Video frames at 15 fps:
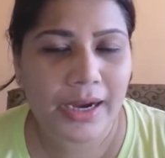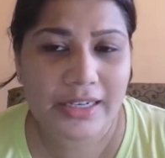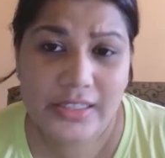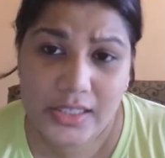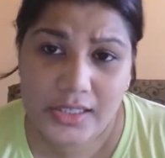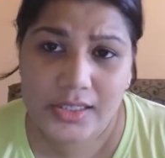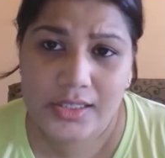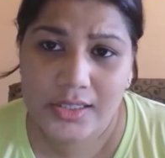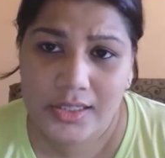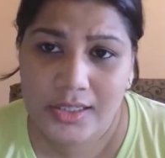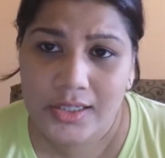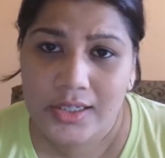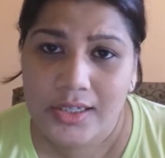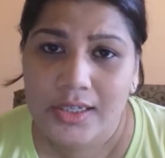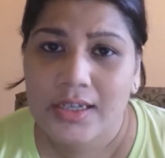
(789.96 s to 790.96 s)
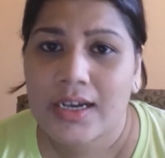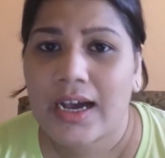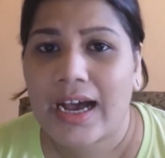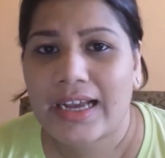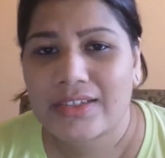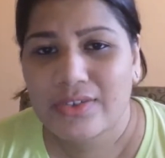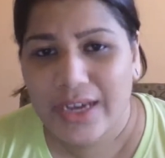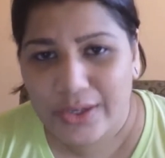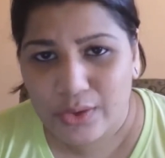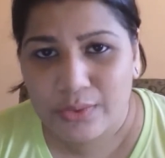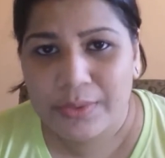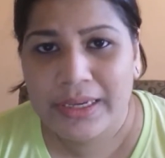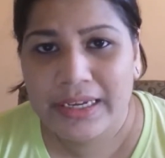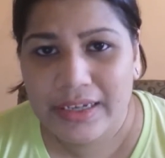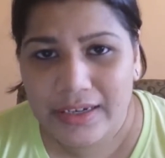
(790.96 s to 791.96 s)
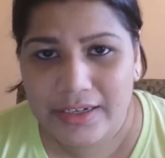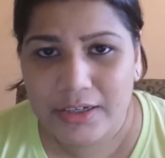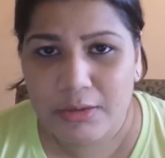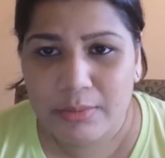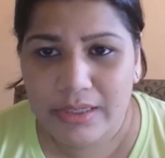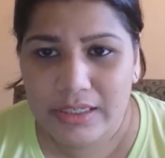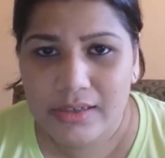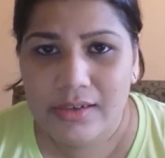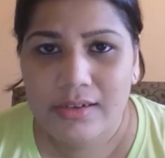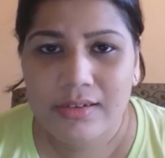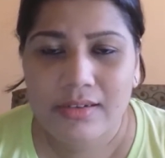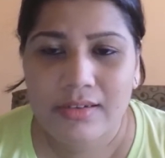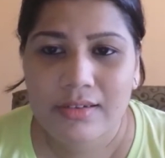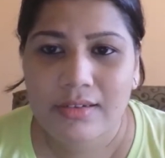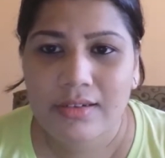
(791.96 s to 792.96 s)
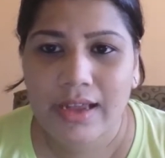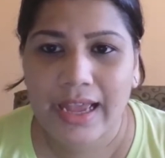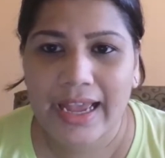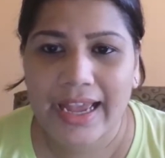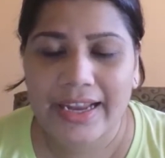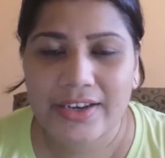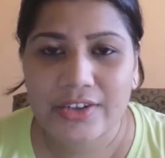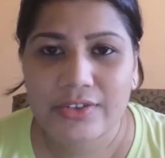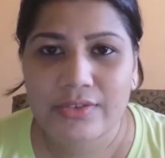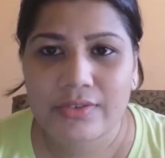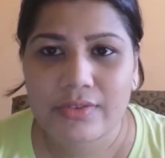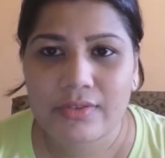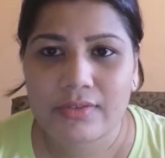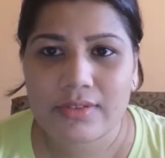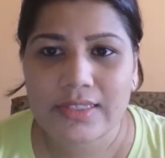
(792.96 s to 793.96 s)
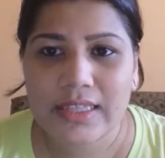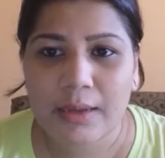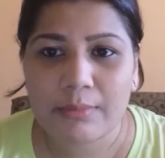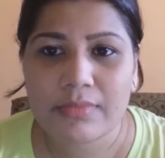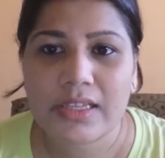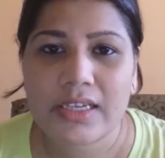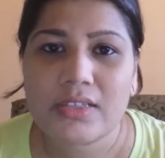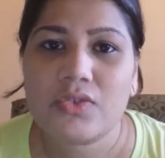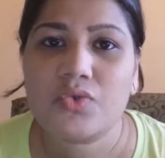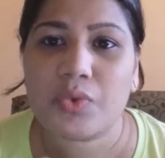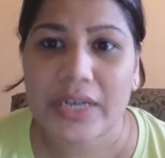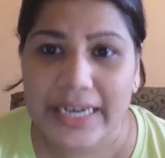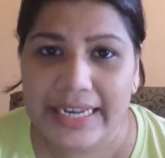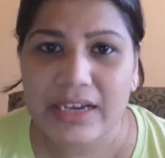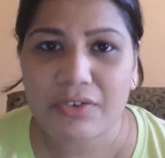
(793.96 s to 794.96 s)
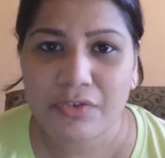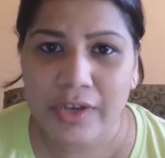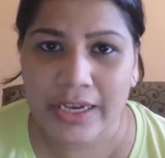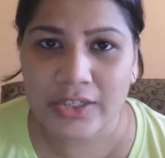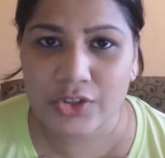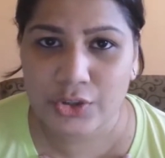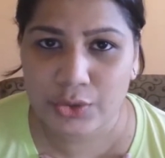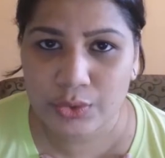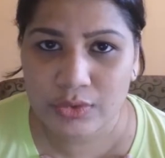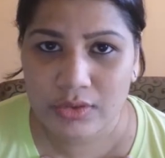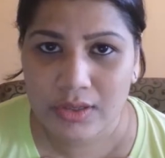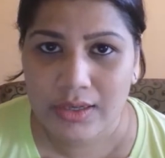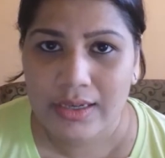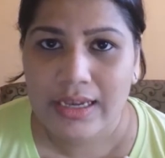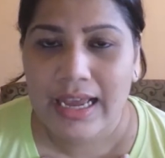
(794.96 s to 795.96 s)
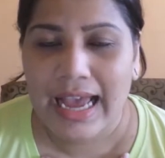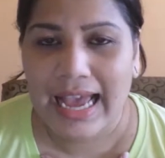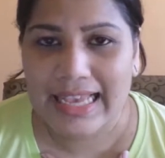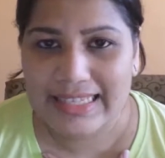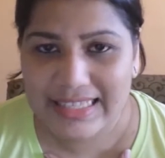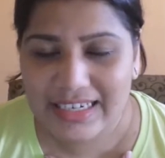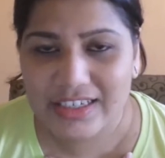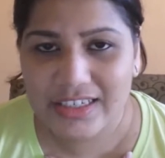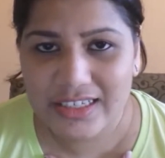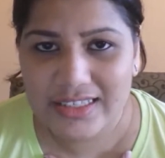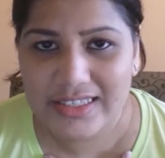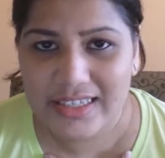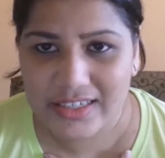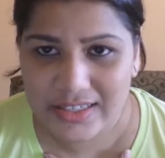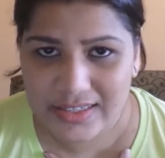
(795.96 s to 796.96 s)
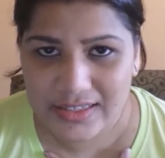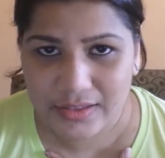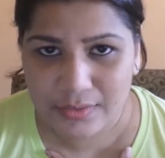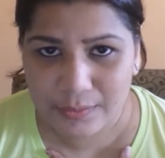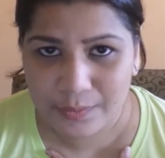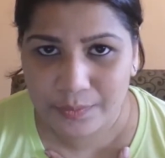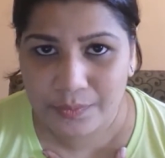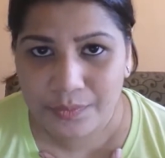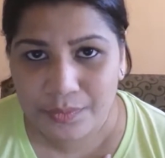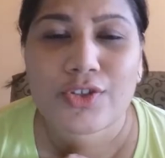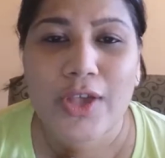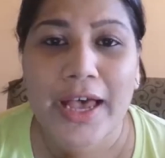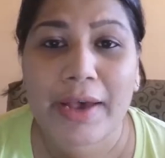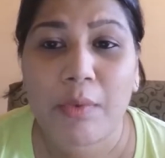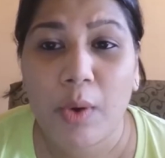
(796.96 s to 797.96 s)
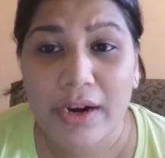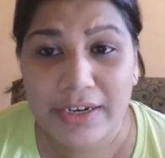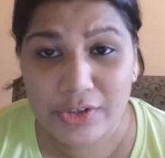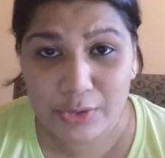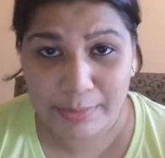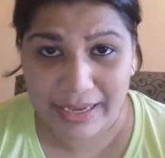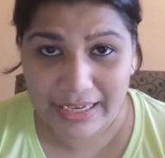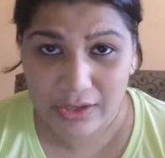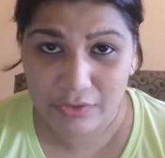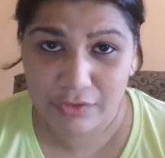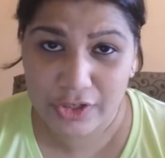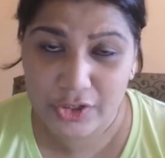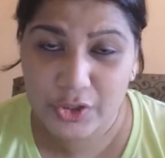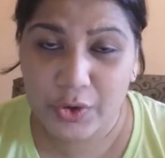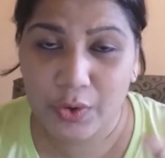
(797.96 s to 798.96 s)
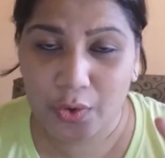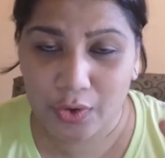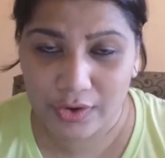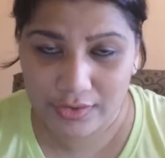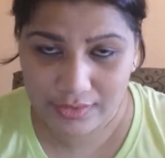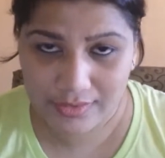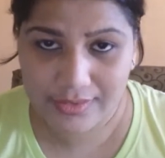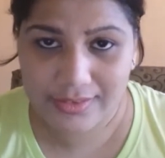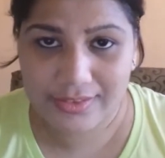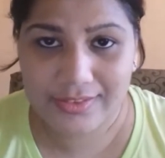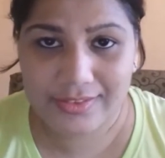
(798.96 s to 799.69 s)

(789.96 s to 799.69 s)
But I try to read a little bit, and some things really affect you as an Indian citizen. So I wanted to make a video on